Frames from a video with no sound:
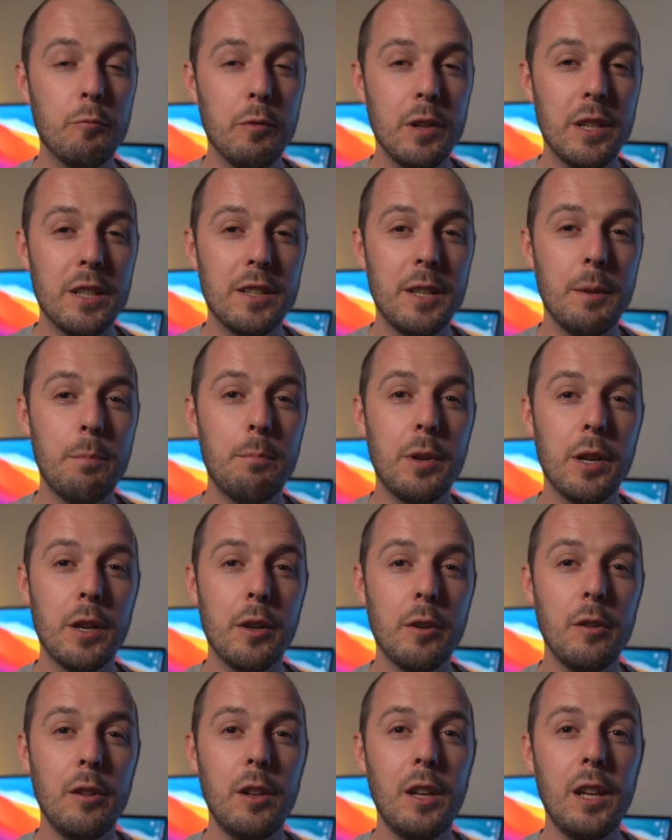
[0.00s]

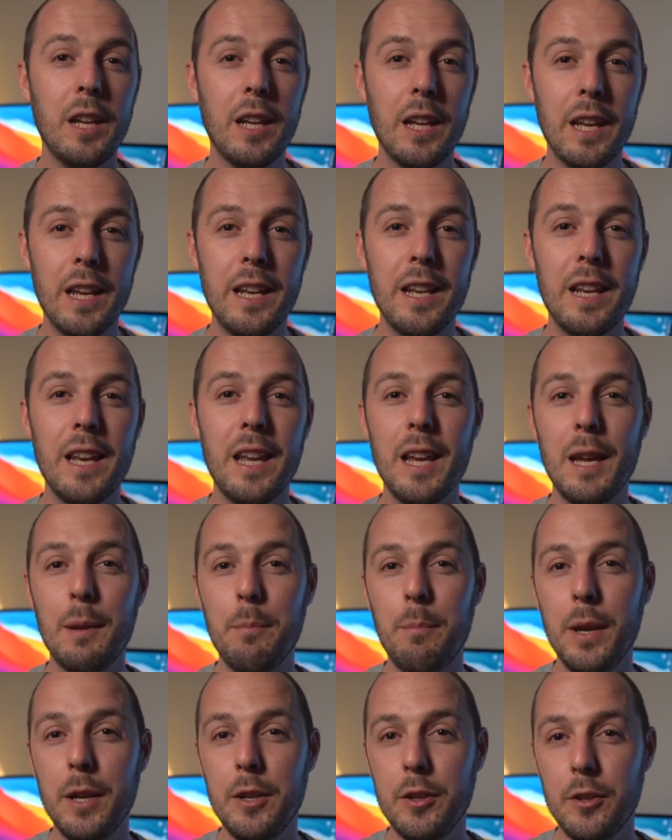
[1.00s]
reciprocal
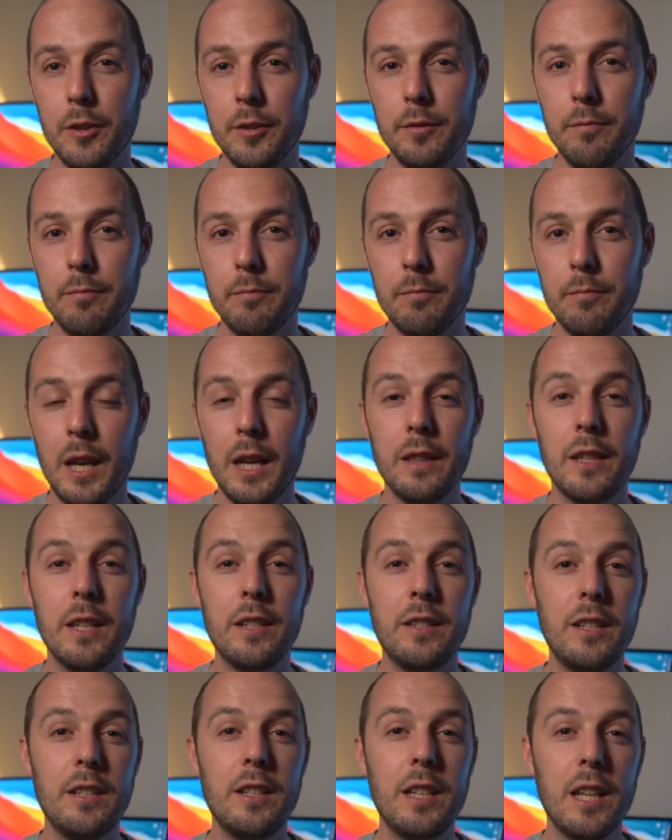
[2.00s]
inhibition.
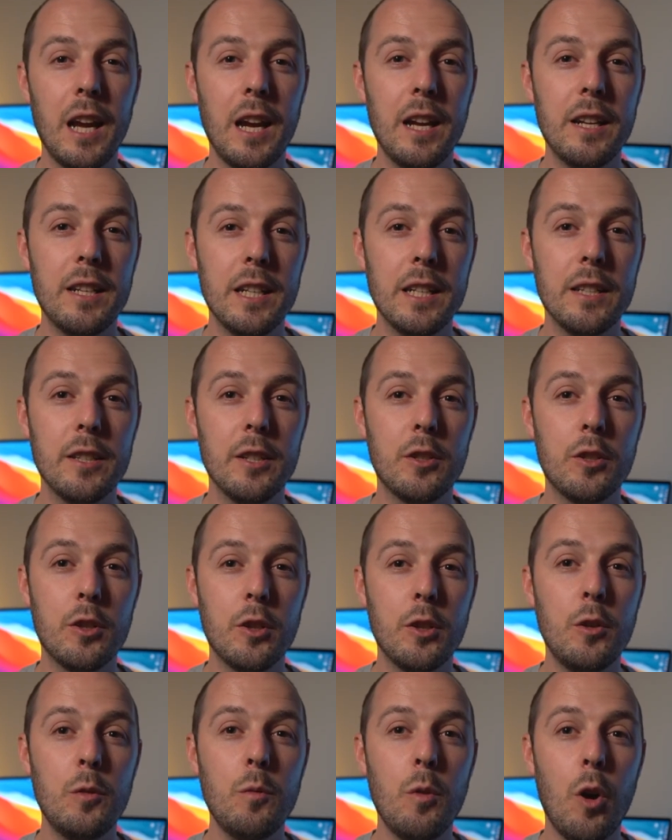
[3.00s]
This is the idea that
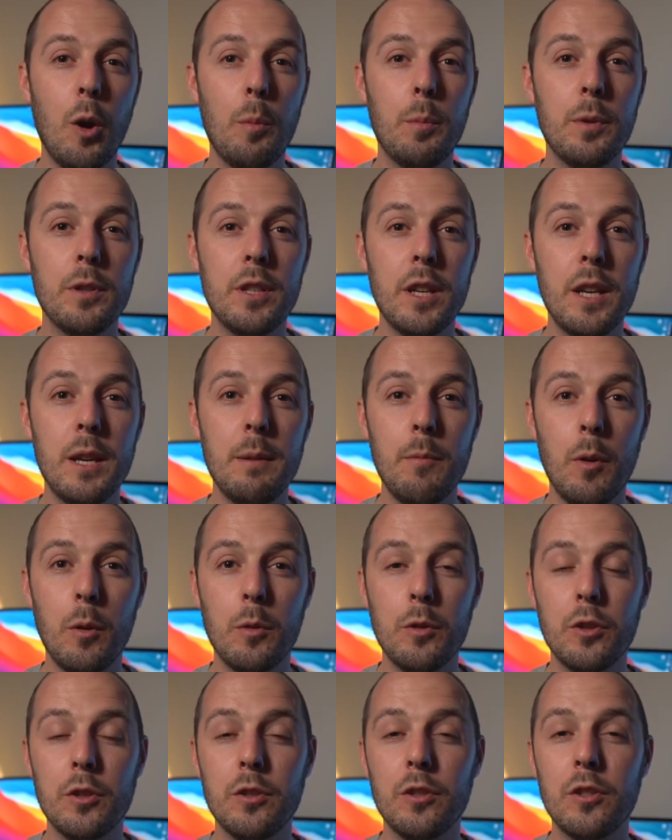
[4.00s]
two opposite
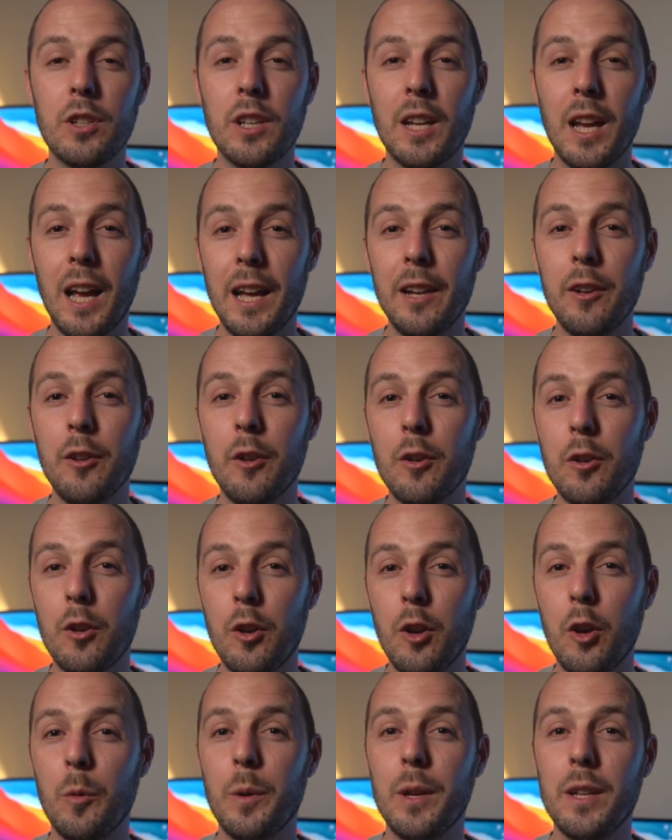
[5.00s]
emotions cannot
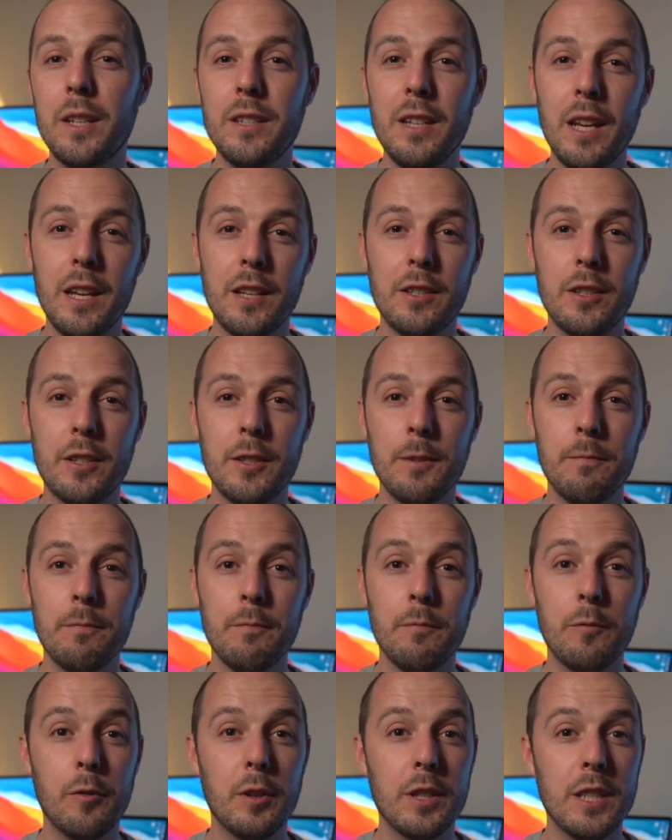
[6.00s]
coexist.
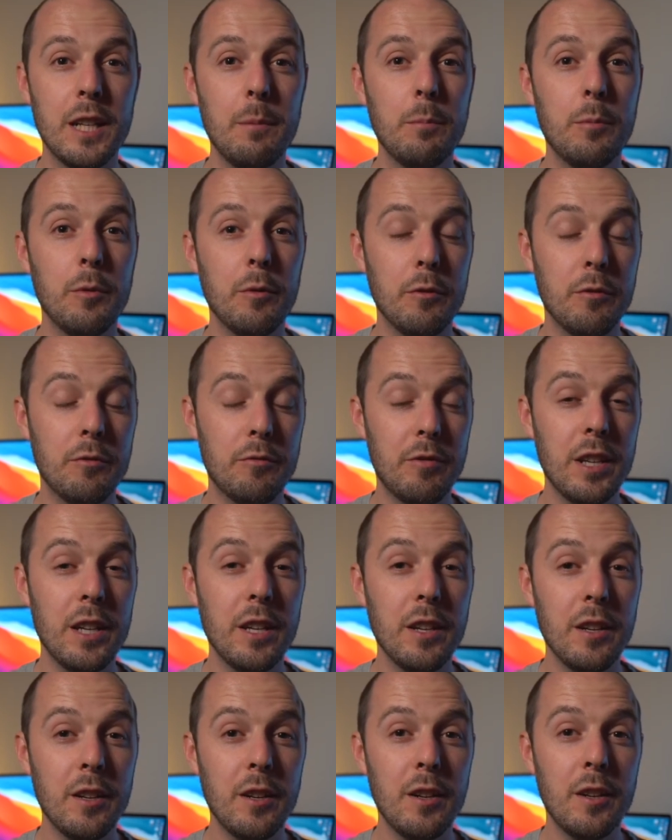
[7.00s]
For example,
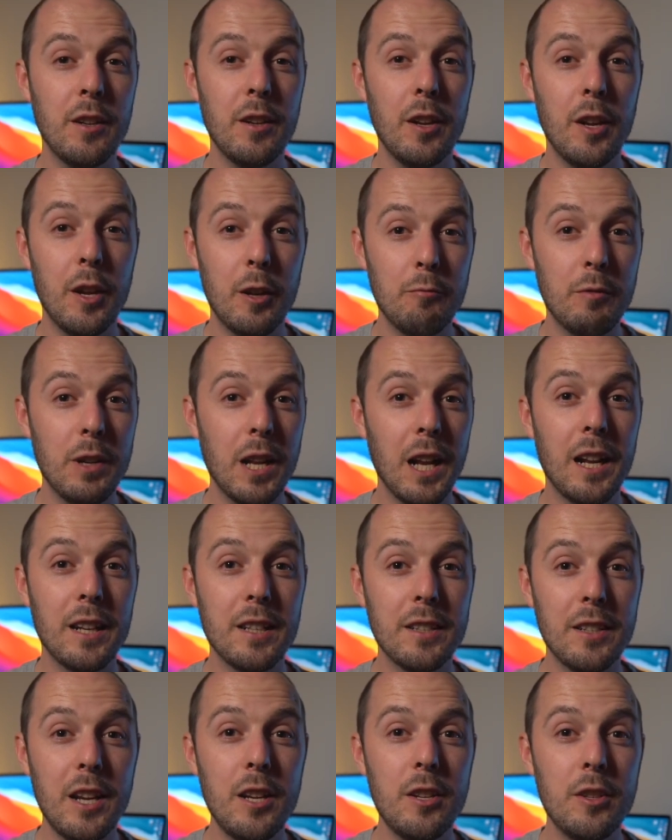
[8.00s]
fear and
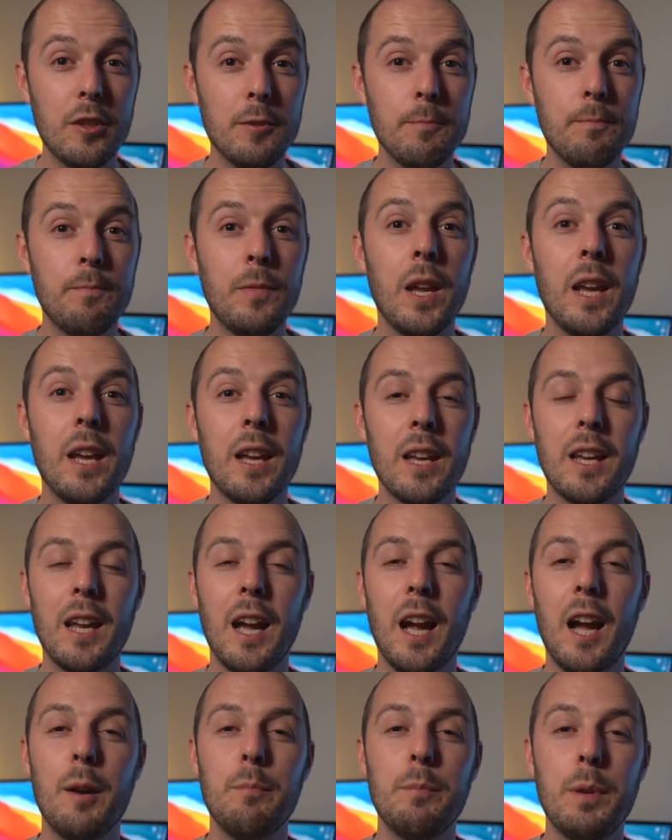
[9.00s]
relaxation
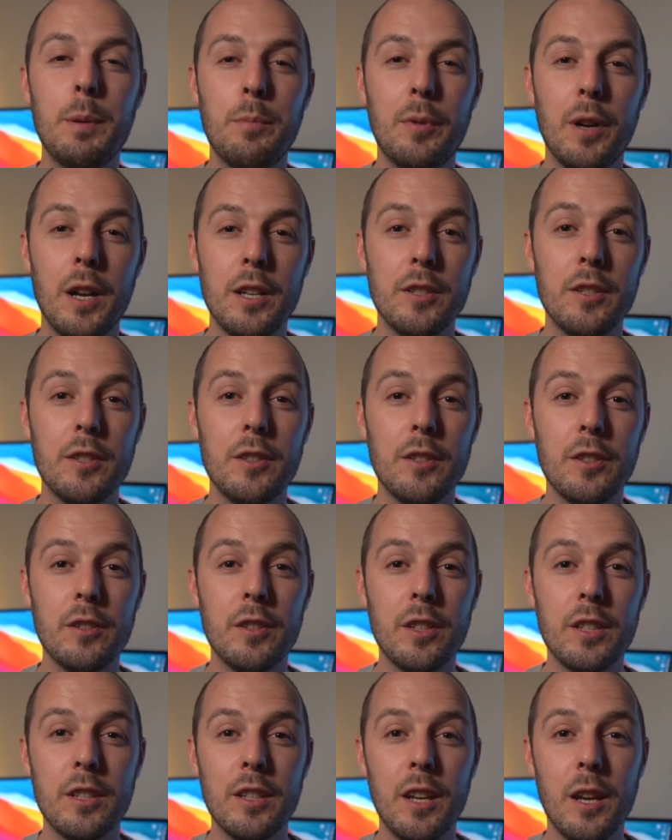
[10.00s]
can't be present at
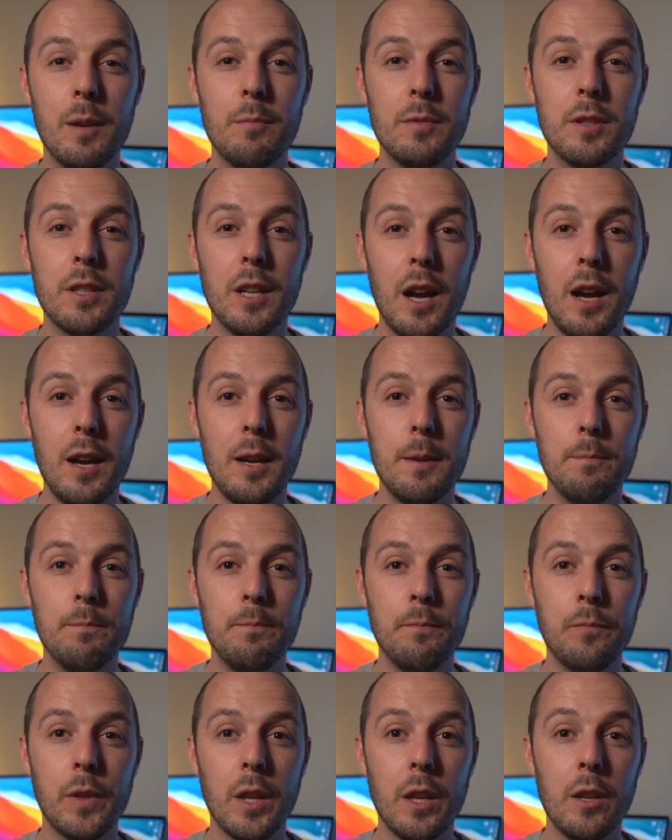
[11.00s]
the same time.
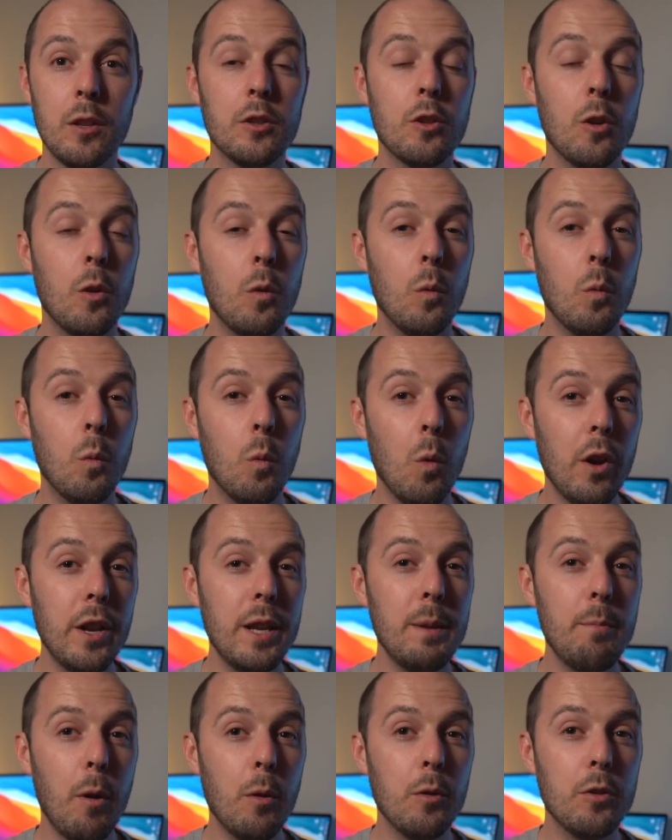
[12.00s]
So one
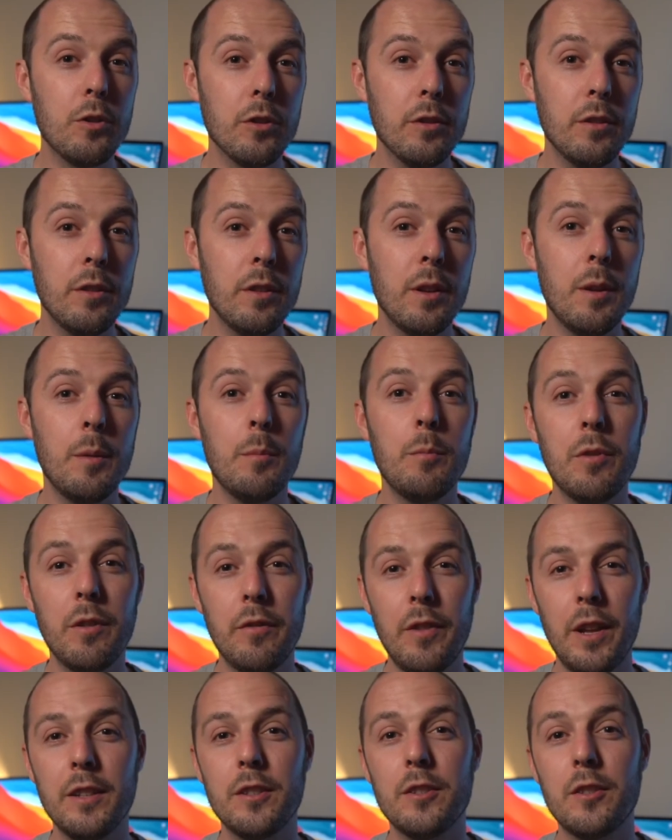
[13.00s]
emotion
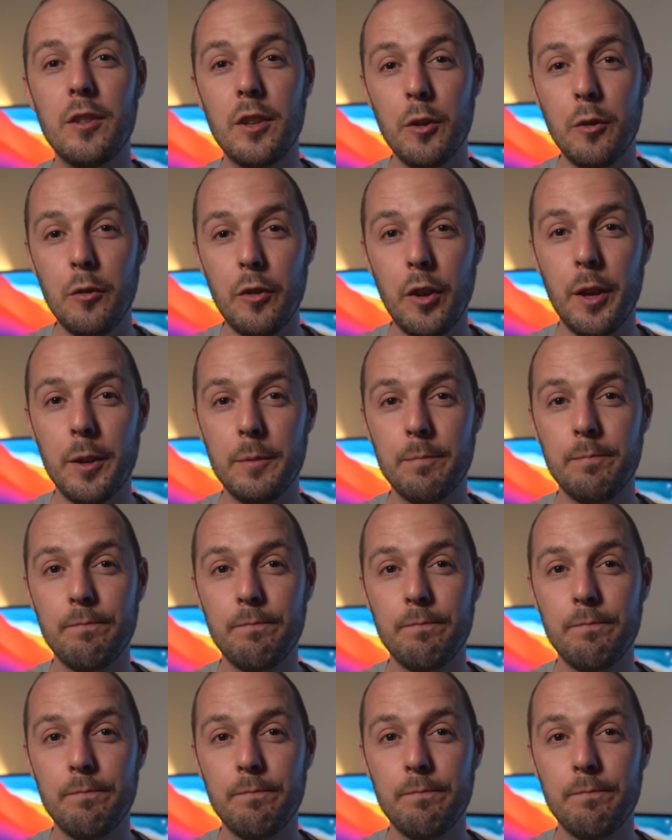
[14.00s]
prevents the other.